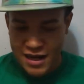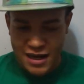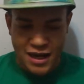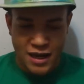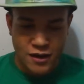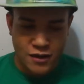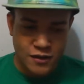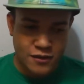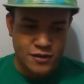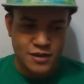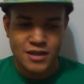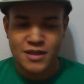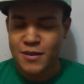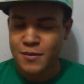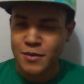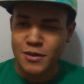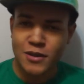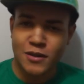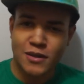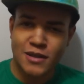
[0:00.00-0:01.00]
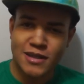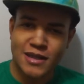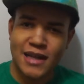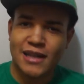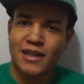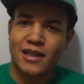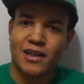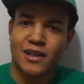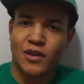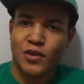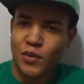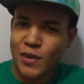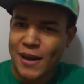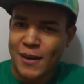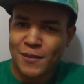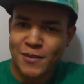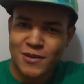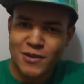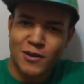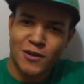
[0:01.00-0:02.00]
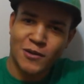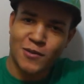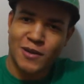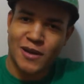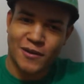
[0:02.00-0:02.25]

Now, this episode is technically three episodes,